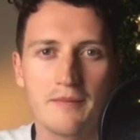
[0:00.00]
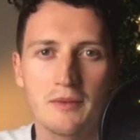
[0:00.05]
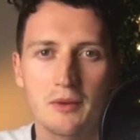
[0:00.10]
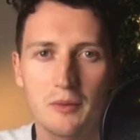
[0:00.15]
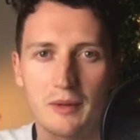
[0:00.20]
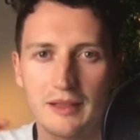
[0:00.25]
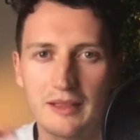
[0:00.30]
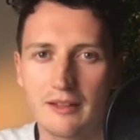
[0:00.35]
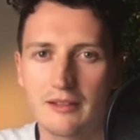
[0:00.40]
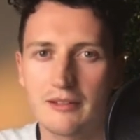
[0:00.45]

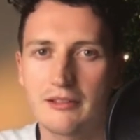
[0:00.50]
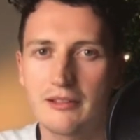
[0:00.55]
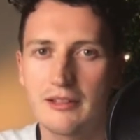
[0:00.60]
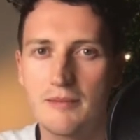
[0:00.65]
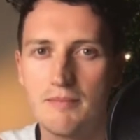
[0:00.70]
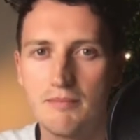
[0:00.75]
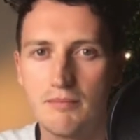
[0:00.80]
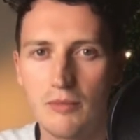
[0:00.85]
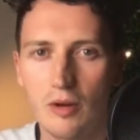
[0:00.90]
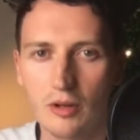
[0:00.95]
We literally
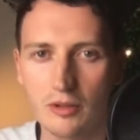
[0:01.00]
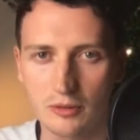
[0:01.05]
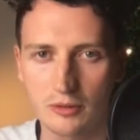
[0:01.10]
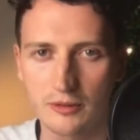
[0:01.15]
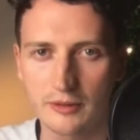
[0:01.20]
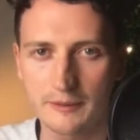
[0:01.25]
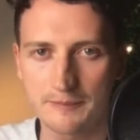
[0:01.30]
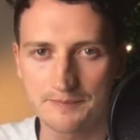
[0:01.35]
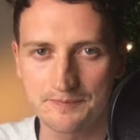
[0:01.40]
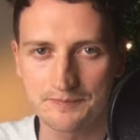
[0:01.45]

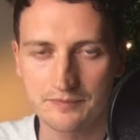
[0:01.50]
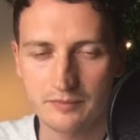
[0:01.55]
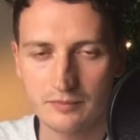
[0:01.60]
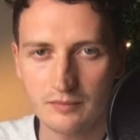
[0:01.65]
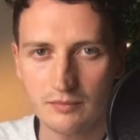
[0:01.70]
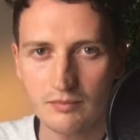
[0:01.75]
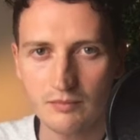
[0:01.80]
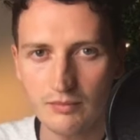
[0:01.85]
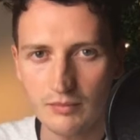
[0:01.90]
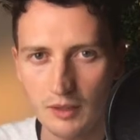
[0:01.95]
modeled
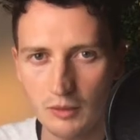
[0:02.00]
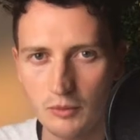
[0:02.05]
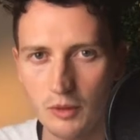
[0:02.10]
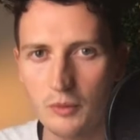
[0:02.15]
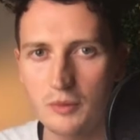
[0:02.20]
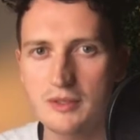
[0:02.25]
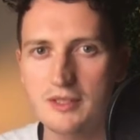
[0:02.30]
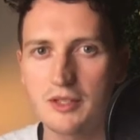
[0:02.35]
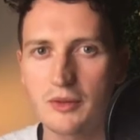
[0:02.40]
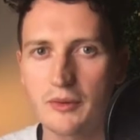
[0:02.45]
what
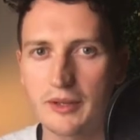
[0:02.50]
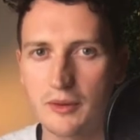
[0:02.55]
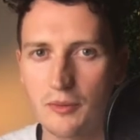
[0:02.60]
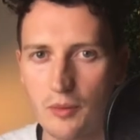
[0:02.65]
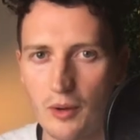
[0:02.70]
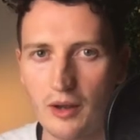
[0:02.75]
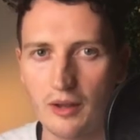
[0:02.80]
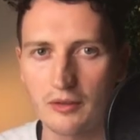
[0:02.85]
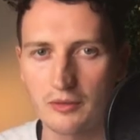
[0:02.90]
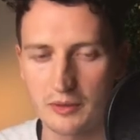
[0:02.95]
was doing
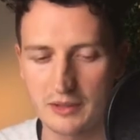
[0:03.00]
well.